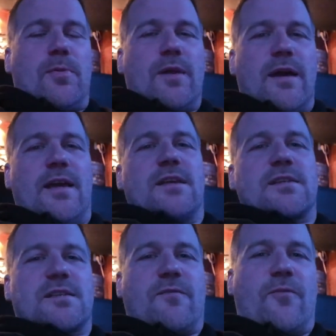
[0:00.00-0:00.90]

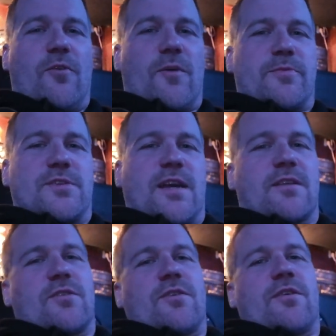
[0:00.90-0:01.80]
place for
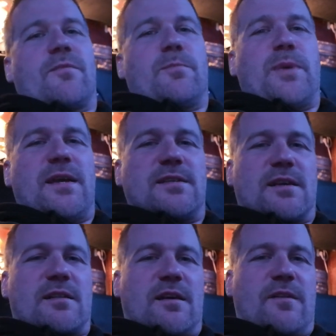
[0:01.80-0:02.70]
projector
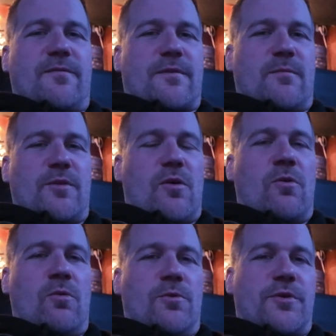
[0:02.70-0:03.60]
basically from the
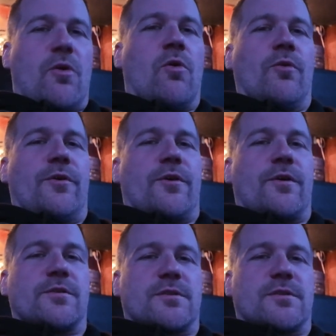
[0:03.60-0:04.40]
old owner.